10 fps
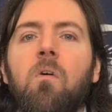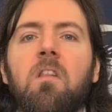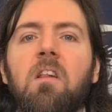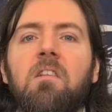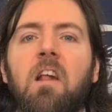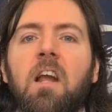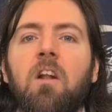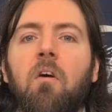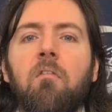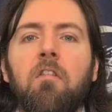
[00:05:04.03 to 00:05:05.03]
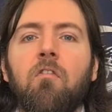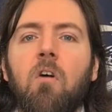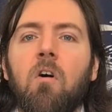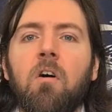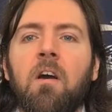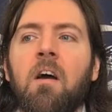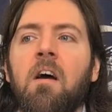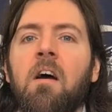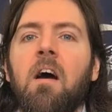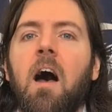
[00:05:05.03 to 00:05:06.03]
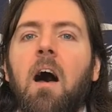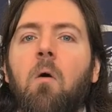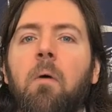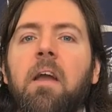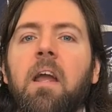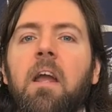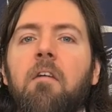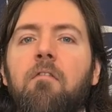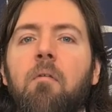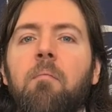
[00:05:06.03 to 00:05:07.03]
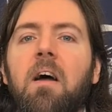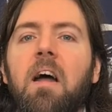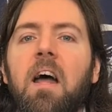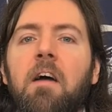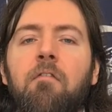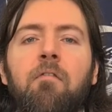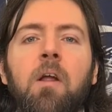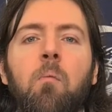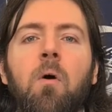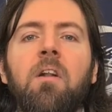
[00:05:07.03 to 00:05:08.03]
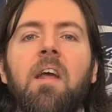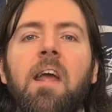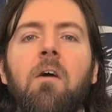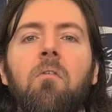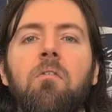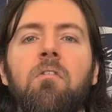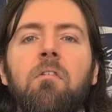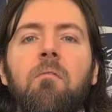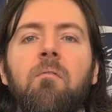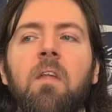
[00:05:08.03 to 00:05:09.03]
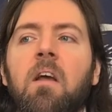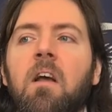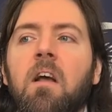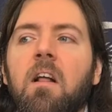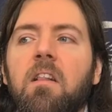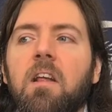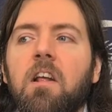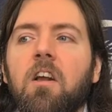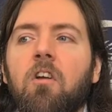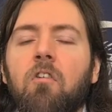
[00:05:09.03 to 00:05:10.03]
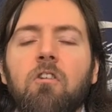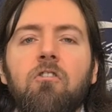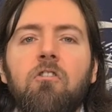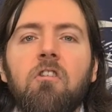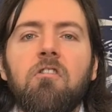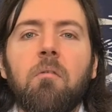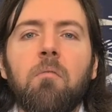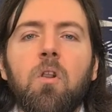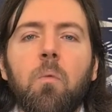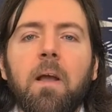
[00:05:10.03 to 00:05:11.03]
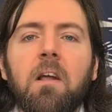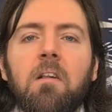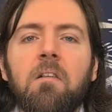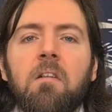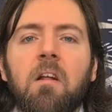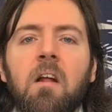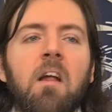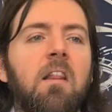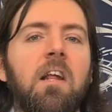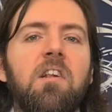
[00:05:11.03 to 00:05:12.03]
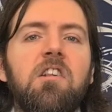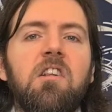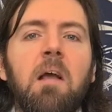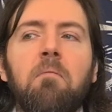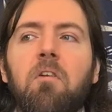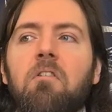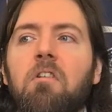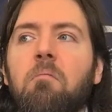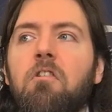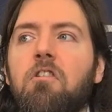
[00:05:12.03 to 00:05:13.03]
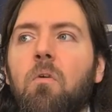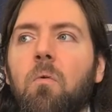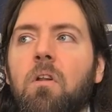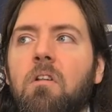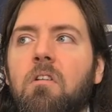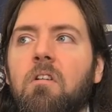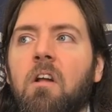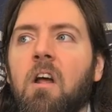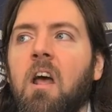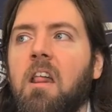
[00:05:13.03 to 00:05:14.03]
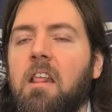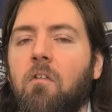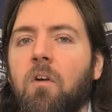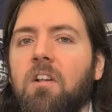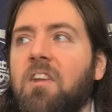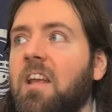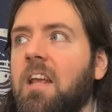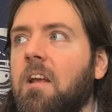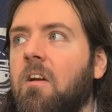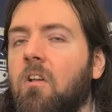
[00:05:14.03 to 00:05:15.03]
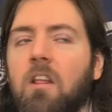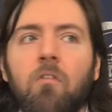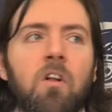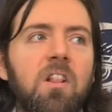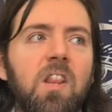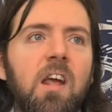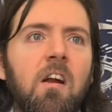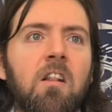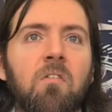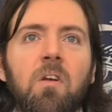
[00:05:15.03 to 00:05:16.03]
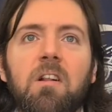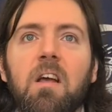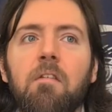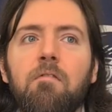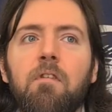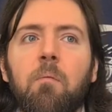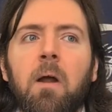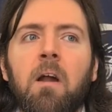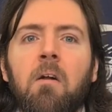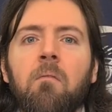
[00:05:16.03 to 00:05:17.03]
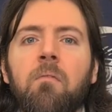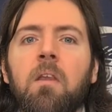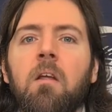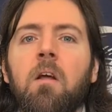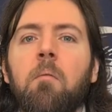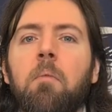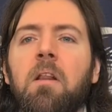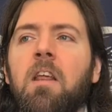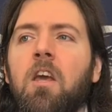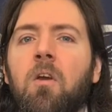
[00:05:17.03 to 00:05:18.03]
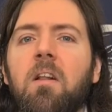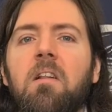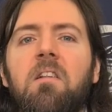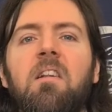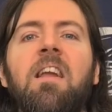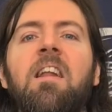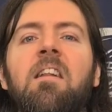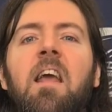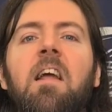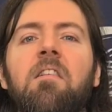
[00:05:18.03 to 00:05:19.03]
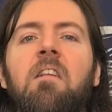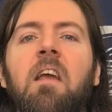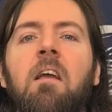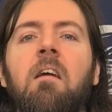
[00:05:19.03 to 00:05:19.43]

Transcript: the side of the lock, away from everyone else. They crunched on some twigs, they stepped on some stones, they looked here, they looked there, they looked everywhere, but they couldn't see Nessie.